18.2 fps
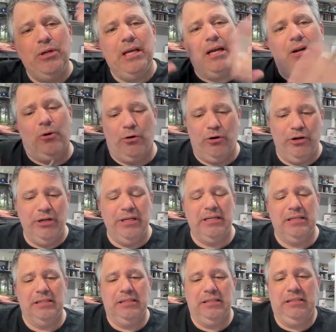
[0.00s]
get
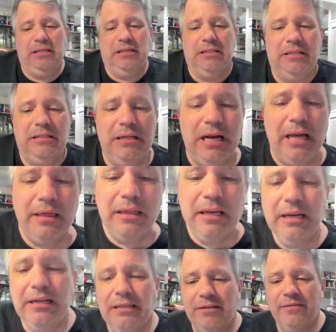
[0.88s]
oriented, I
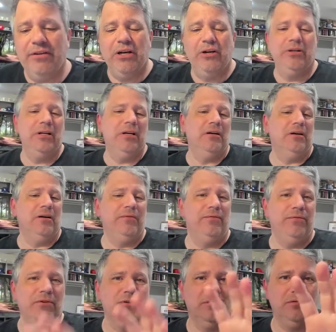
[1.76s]
think it's very
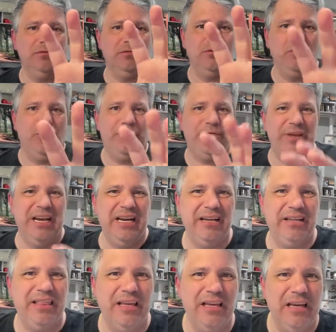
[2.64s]
helpful to
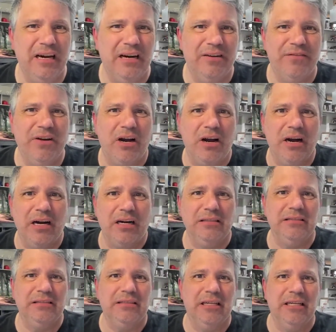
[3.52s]
think of the
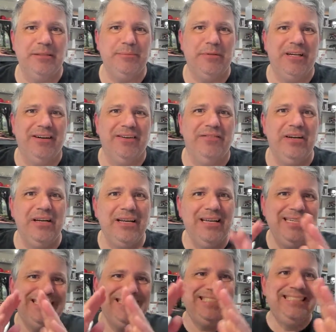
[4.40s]
concept of
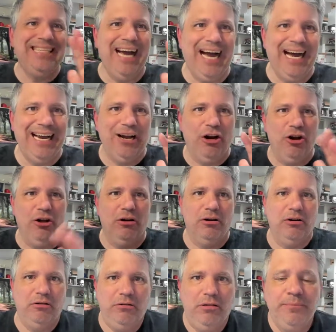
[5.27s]

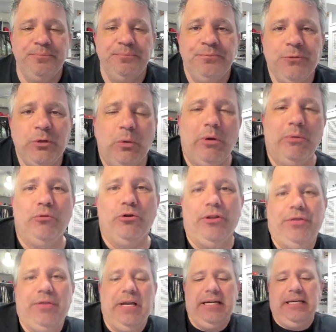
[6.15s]
dialogue when we're
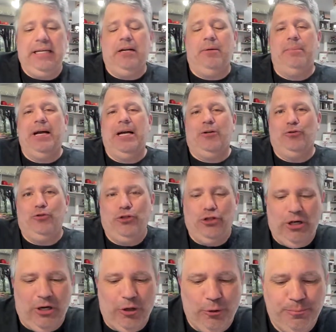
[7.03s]
thinking about
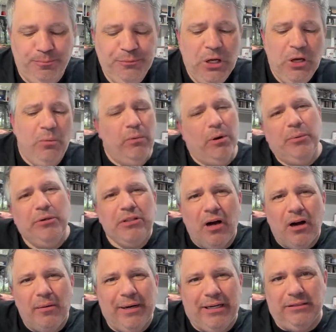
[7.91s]
Job. When we
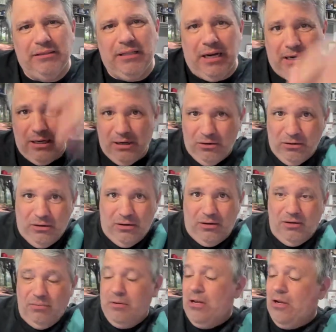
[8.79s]
talk about
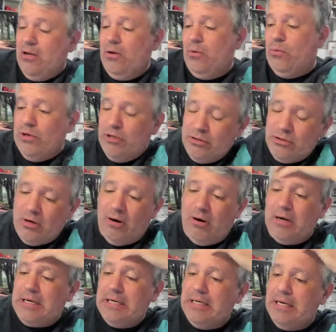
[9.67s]
dialogue, we're
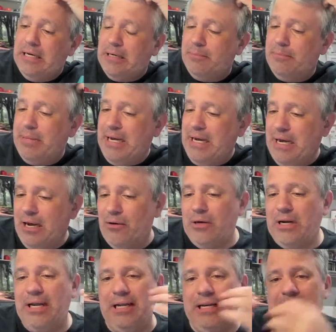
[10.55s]
talking
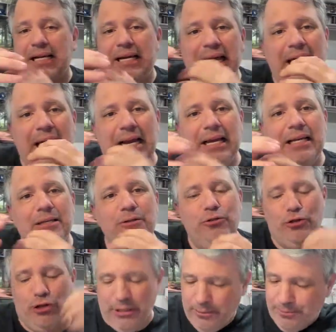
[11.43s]
about
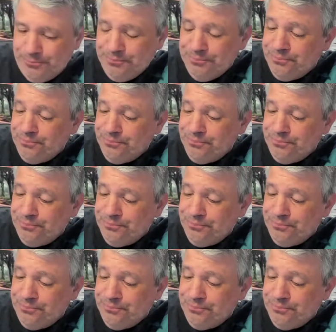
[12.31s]
engaging